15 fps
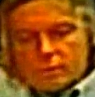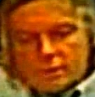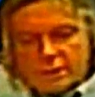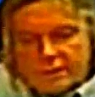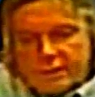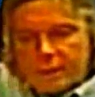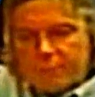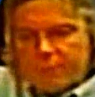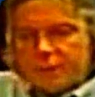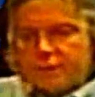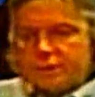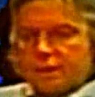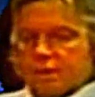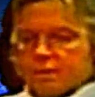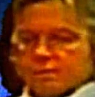stepping
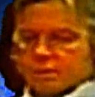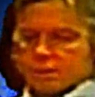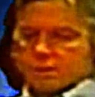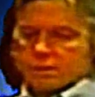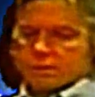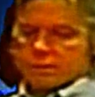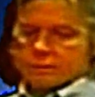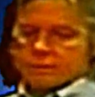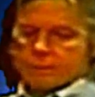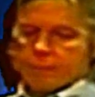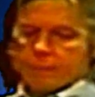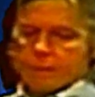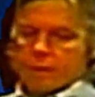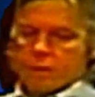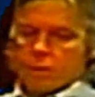stones,
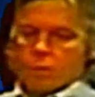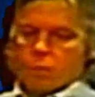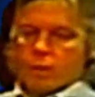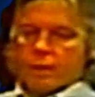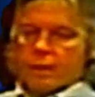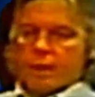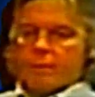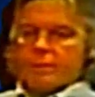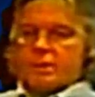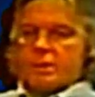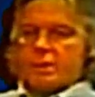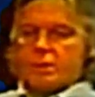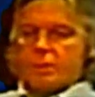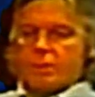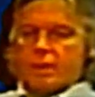we're now in a
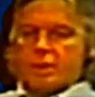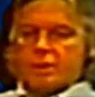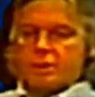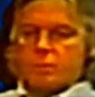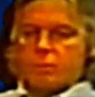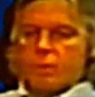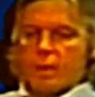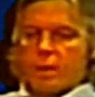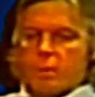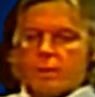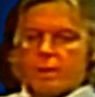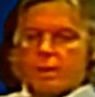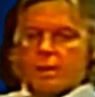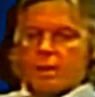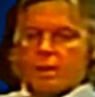situation where
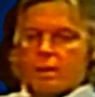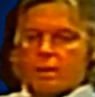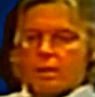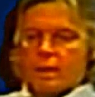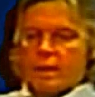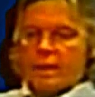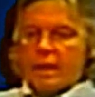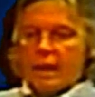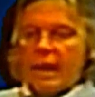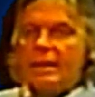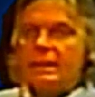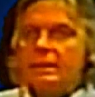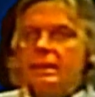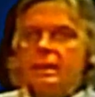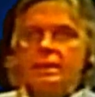we are
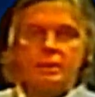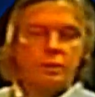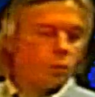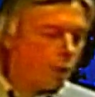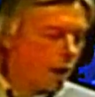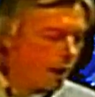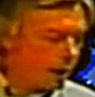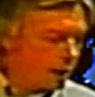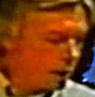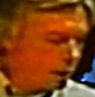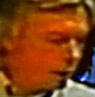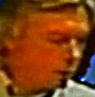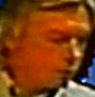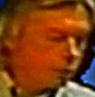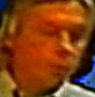light years away
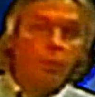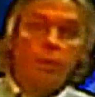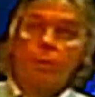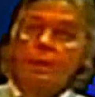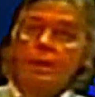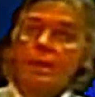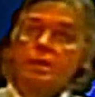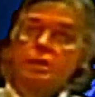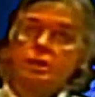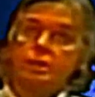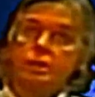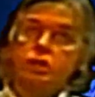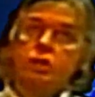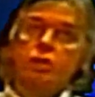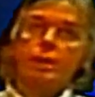from what we
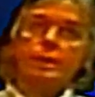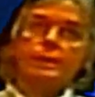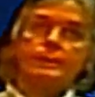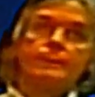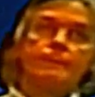actually joined.